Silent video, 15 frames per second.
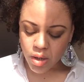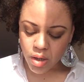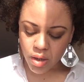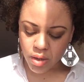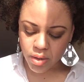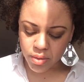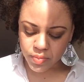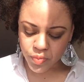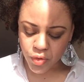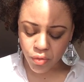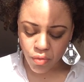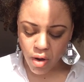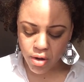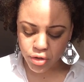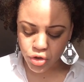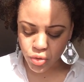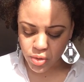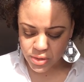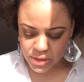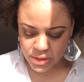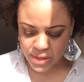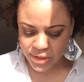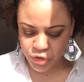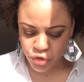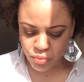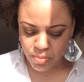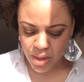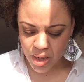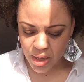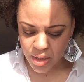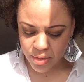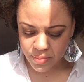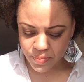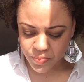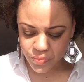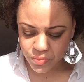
the wrong choices that you made?